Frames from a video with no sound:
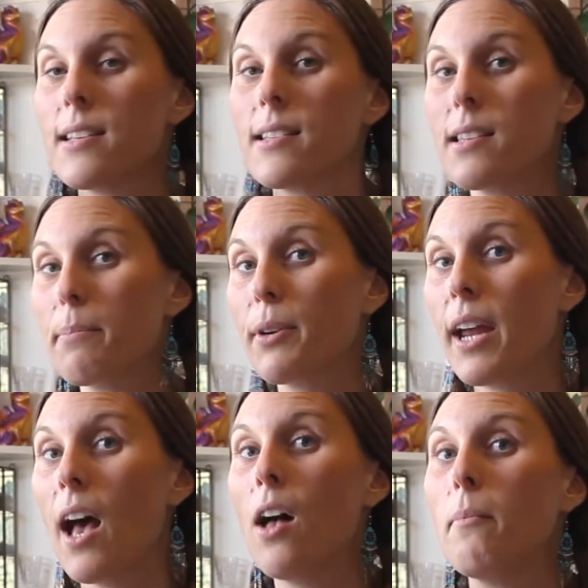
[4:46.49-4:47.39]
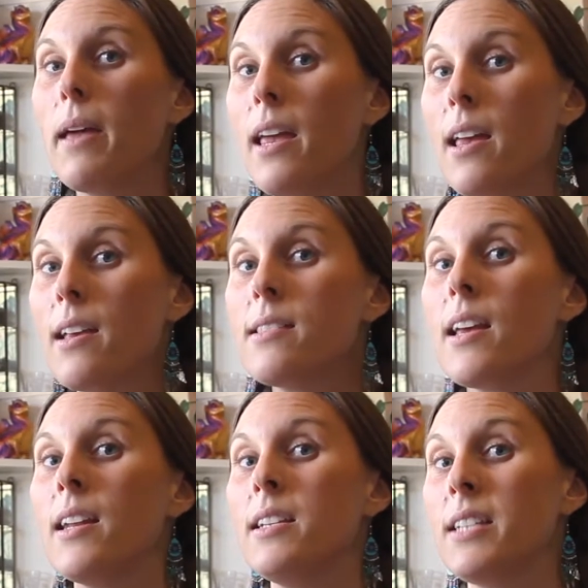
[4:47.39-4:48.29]
slippery elm is
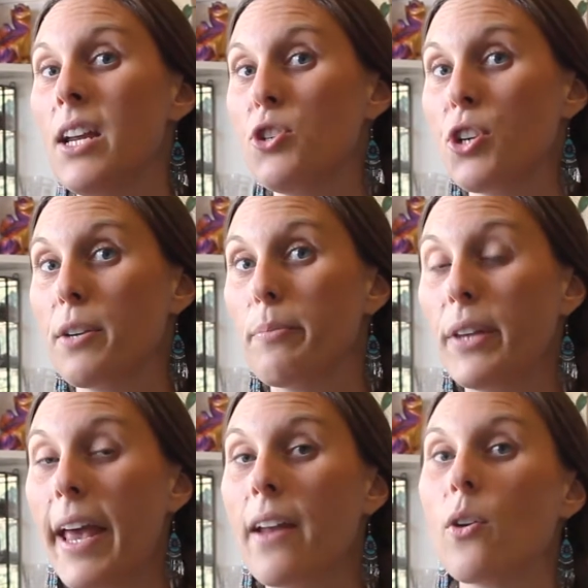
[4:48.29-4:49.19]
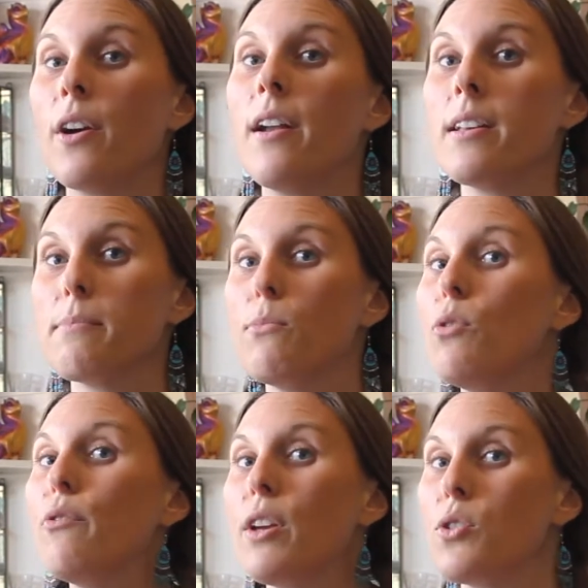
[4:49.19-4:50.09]
an endangered plant, or it is
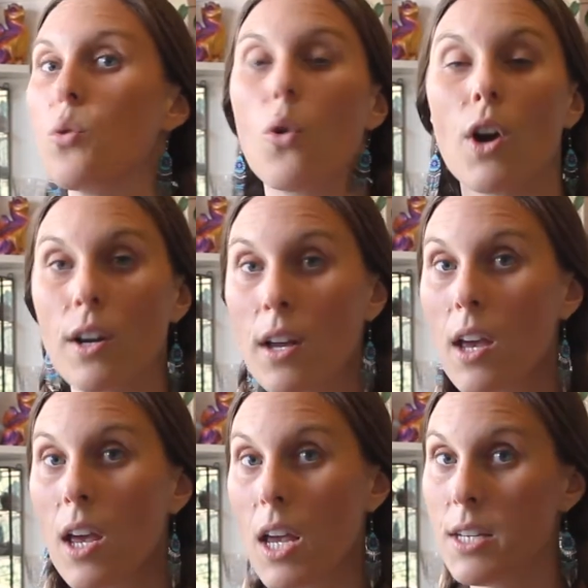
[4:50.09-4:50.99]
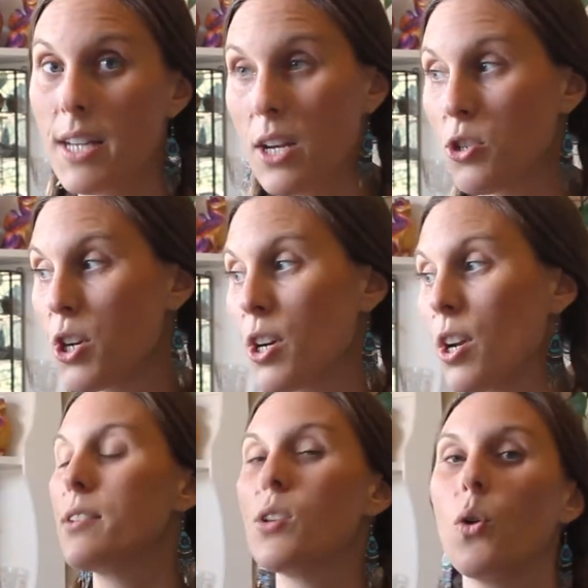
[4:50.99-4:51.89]
moving toward endangered.
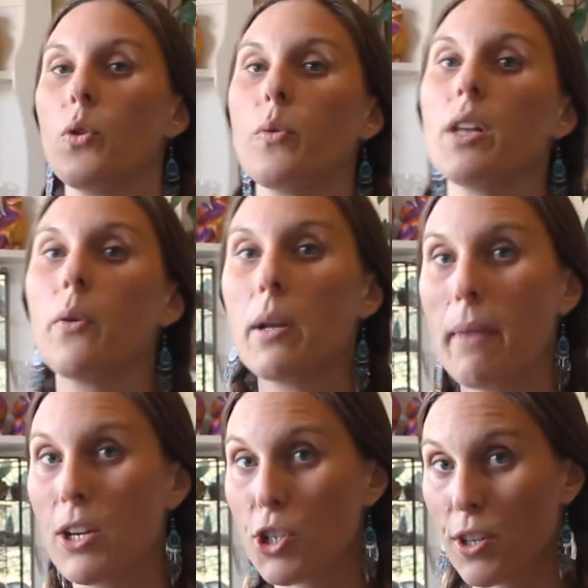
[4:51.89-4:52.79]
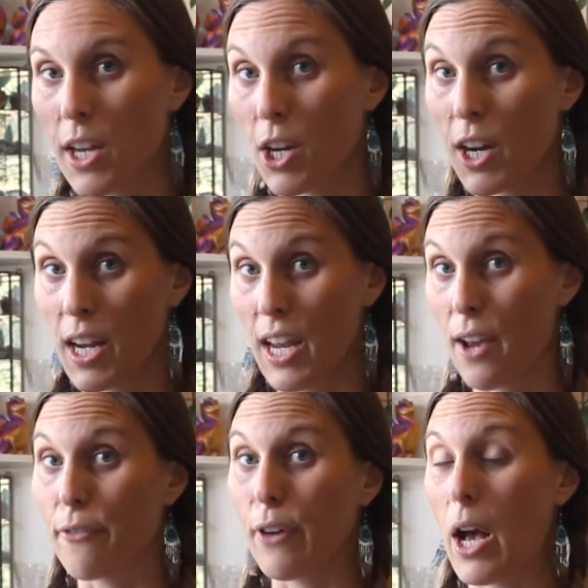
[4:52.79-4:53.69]
So you really want to make sure that you're getting
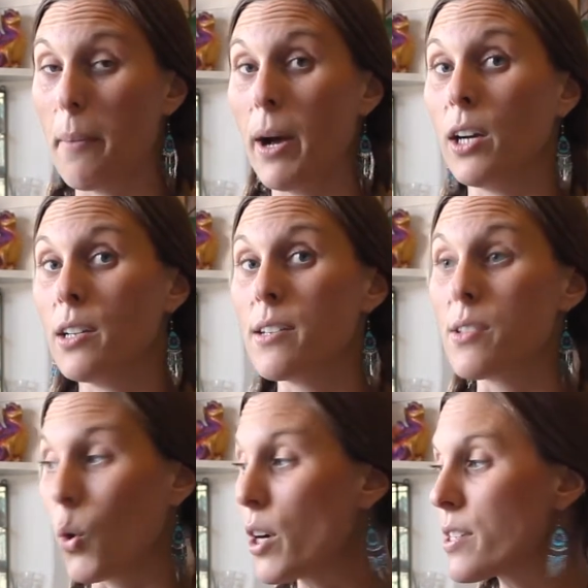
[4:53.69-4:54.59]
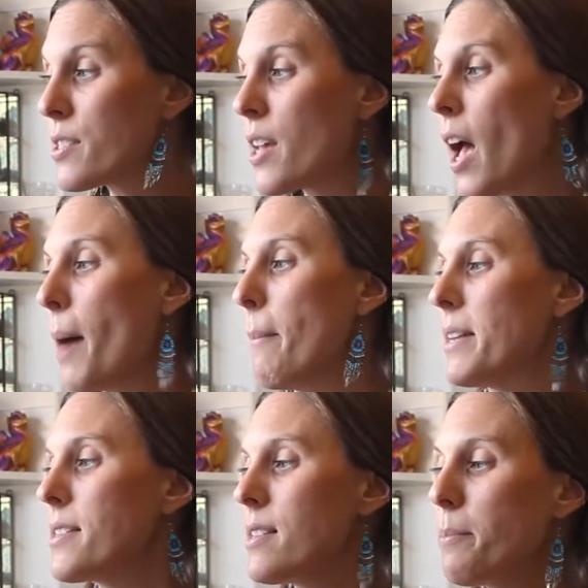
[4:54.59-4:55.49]
it from a good source.
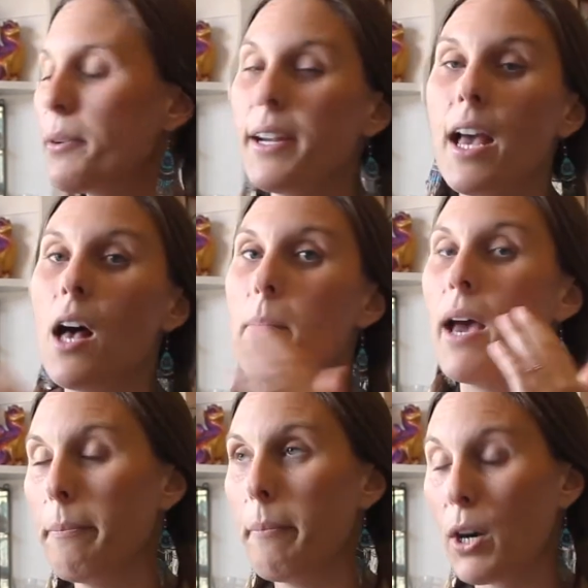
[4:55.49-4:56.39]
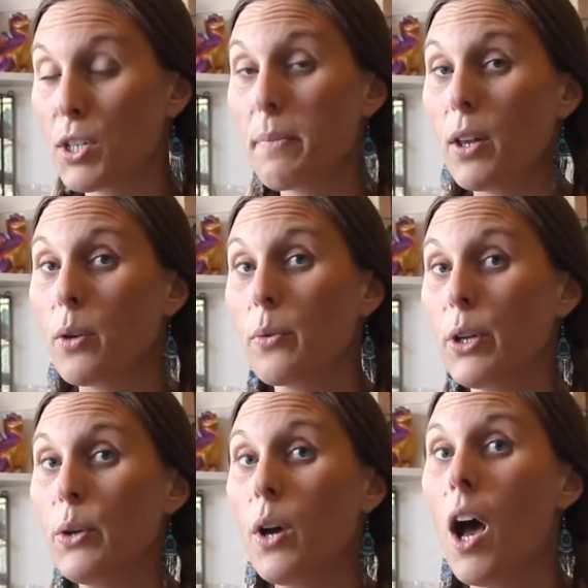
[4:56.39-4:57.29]
But slippery elm and marshmallow
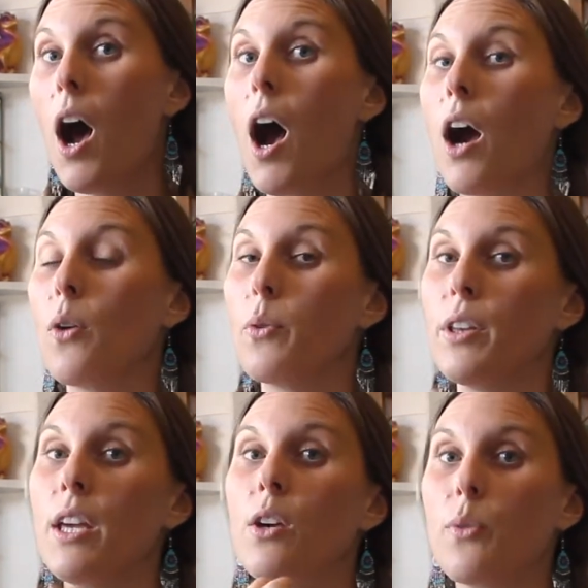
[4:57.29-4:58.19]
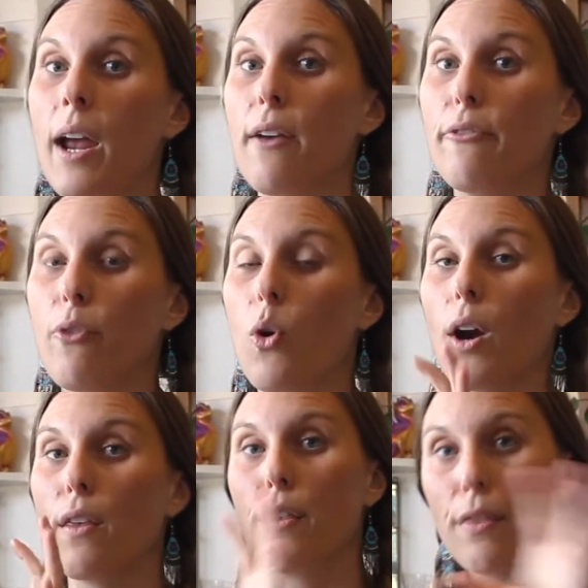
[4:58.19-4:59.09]
root are really great
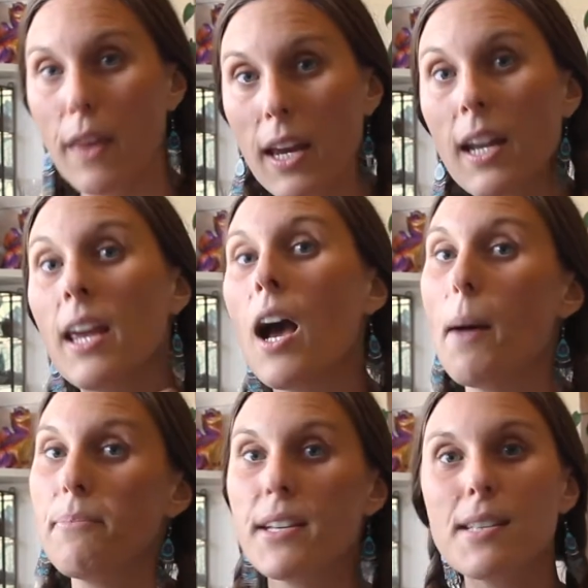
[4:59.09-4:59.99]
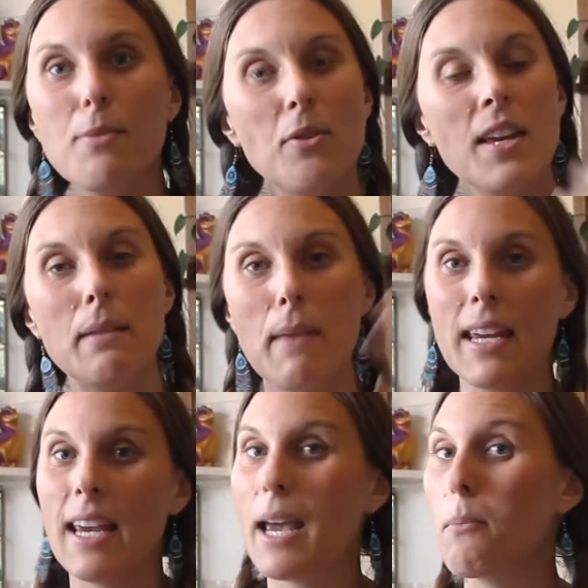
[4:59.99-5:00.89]
for thickening up the smoothie and
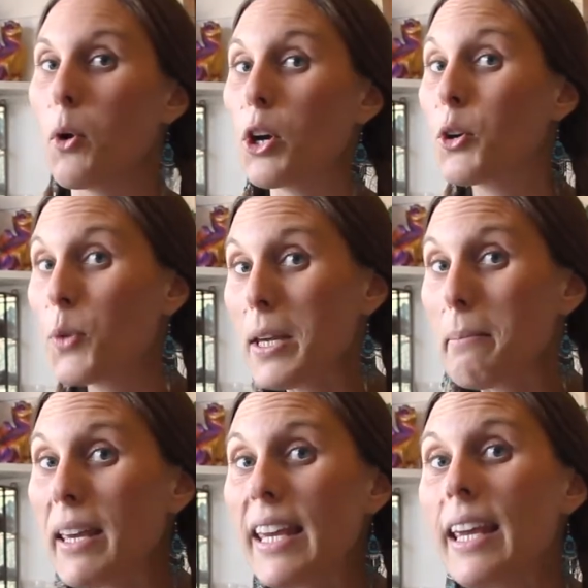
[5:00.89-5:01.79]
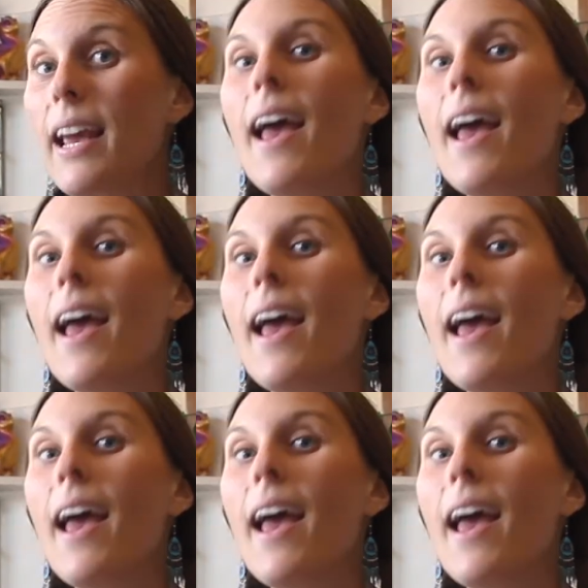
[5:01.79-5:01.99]
making it more creamy,